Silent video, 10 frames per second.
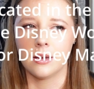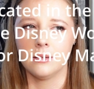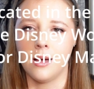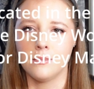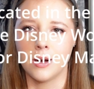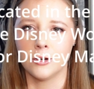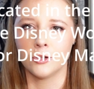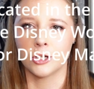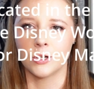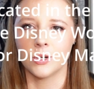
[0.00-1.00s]
I'm not
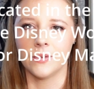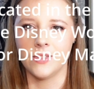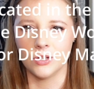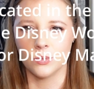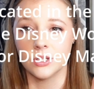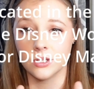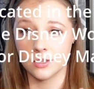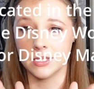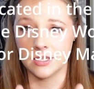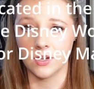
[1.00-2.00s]
sure if these ones
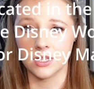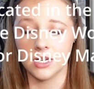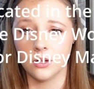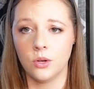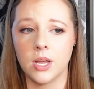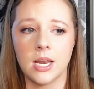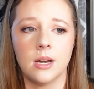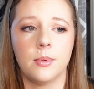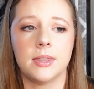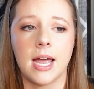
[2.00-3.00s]
specifically are
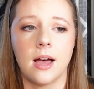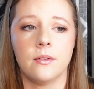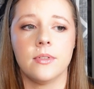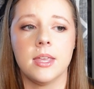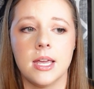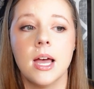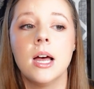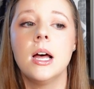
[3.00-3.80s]
located, but they have the